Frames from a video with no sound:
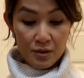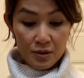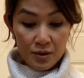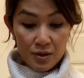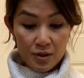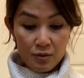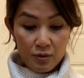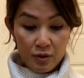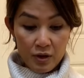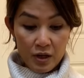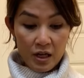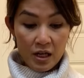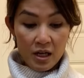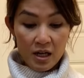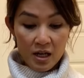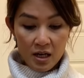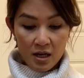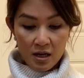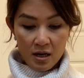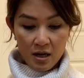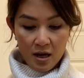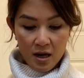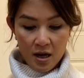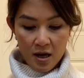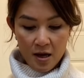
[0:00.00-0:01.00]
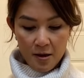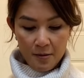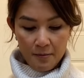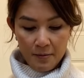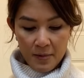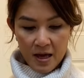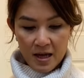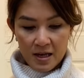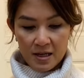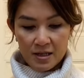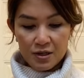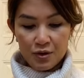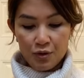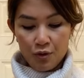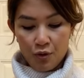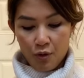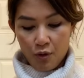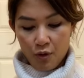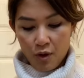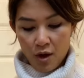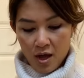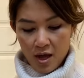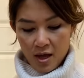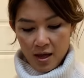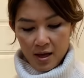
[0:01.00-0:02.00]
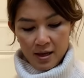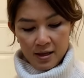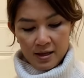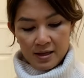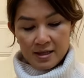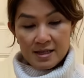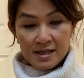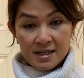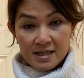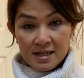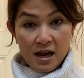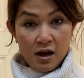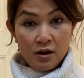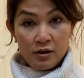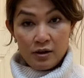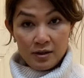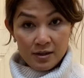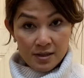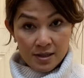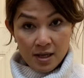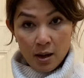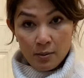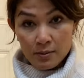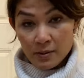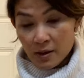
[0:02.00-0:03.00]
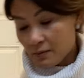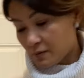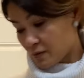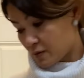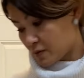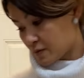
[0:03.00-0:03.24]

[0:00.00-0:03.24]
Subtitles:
squeak, and so this is how you stop them from